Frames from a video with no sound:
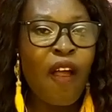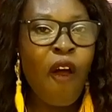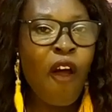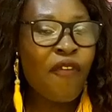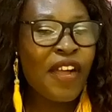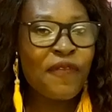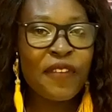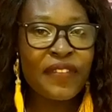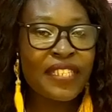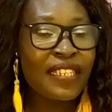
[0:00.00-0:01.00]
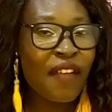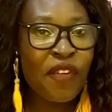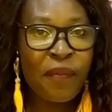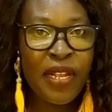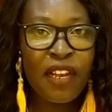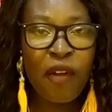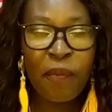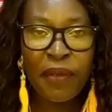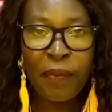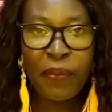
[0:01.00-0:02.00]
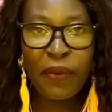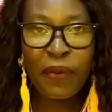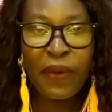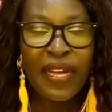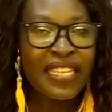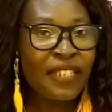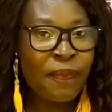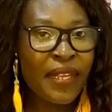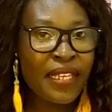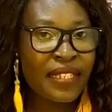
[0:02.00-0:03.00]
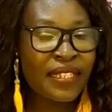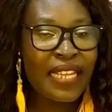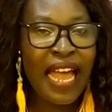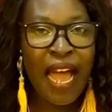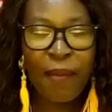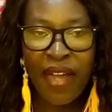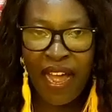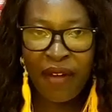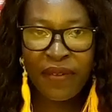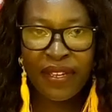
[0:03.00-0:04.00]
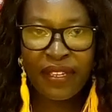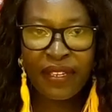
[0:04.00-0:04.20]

Over 57 million people speak Amharic,